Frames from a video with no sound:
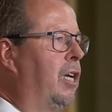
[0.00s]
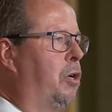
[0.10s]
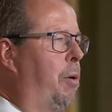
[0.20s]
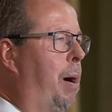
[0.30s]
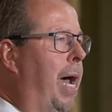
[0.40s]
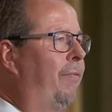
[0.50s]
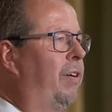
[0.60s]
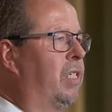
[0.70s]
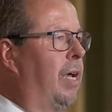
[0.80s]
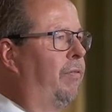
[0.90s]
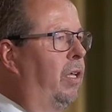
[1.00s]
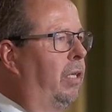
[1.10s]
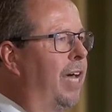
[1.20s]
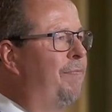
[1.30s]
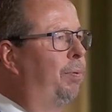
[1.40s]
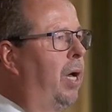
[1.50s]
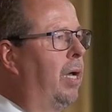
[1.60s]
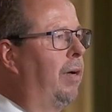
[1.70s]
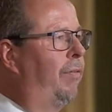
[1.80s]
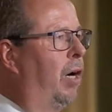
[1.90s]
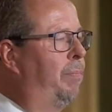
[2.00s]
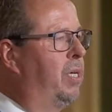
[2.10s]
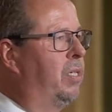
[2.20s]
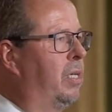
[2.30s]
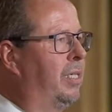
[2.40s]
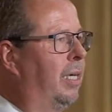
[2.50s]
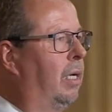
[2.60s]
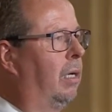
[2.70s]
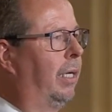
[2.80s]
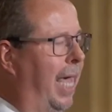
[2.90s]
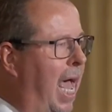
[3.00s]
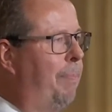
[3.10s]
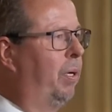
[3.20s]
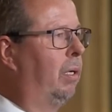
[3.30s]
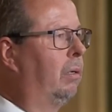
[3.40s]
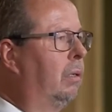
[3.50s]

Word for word: deprived us of the lifeblood of our business, capital.